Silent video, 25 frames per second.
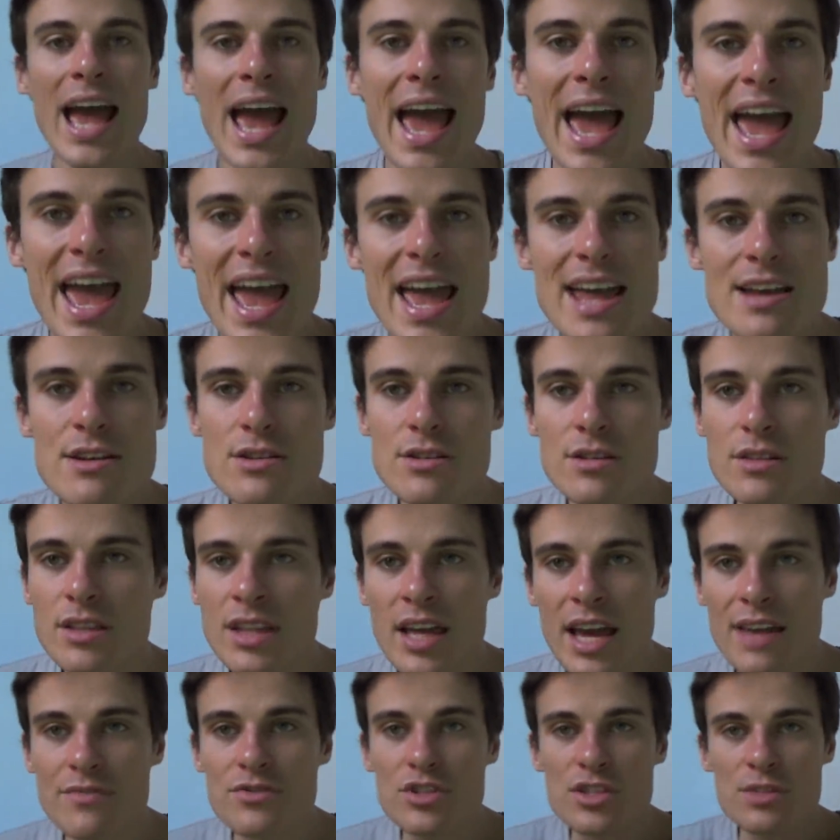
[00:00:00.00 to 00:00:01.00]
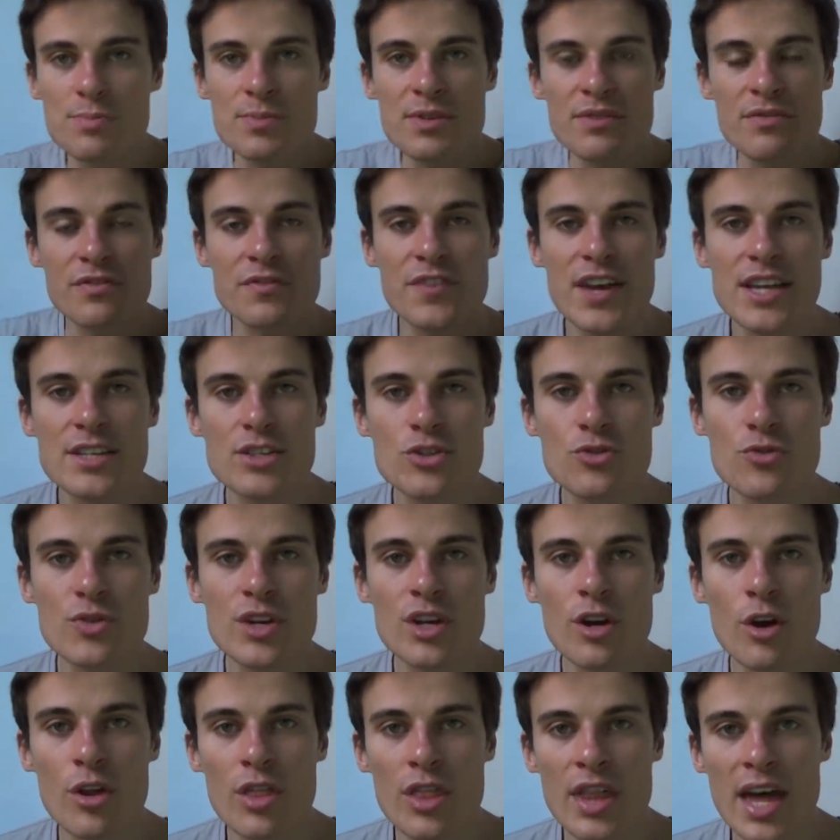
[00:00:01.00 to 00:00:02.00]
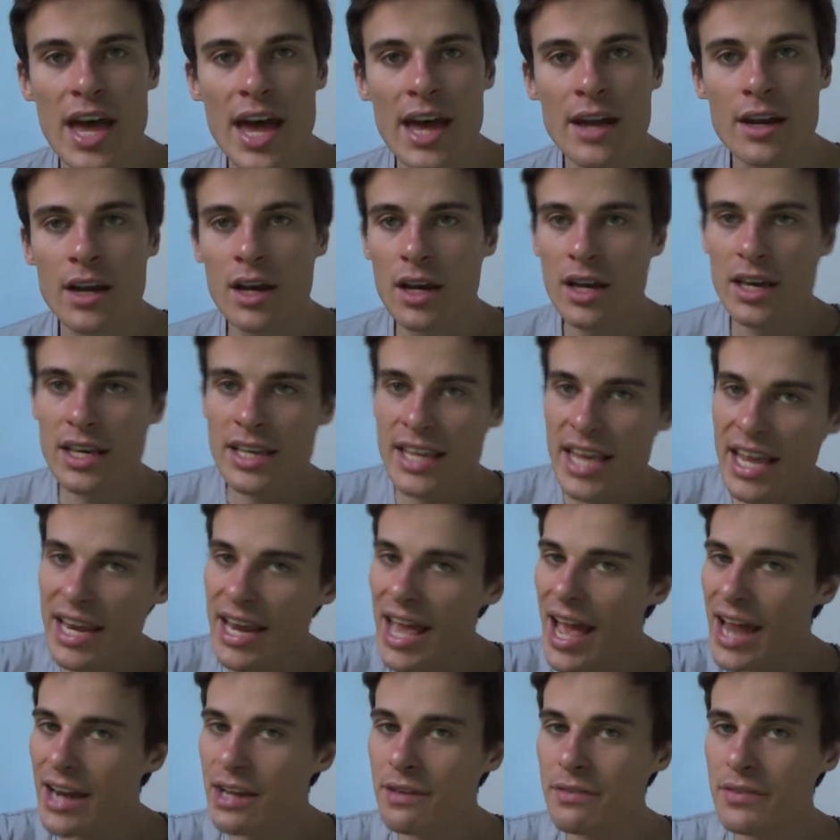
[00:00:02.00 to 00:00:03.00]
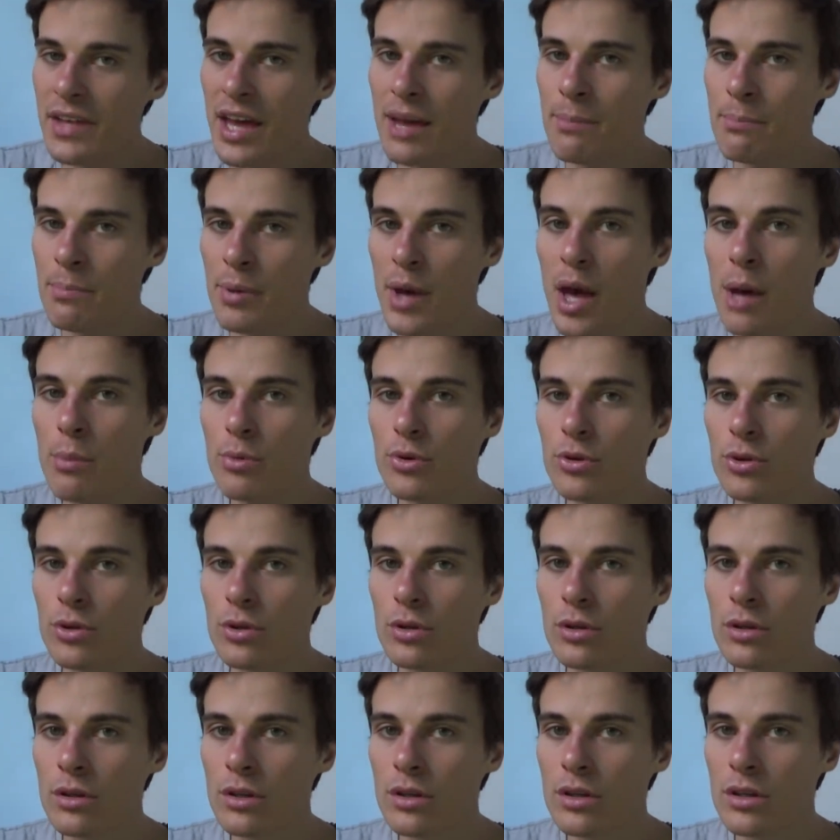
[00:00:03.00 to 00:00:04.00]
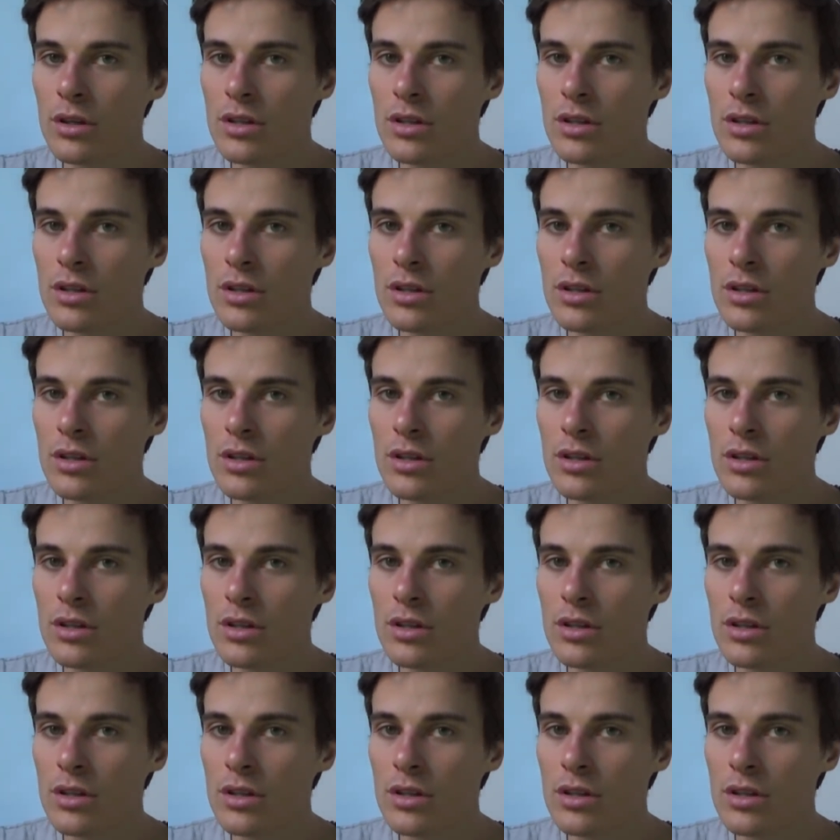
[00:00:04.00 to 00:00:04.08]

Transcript: and they've just been festering on that. Get out of that bubble.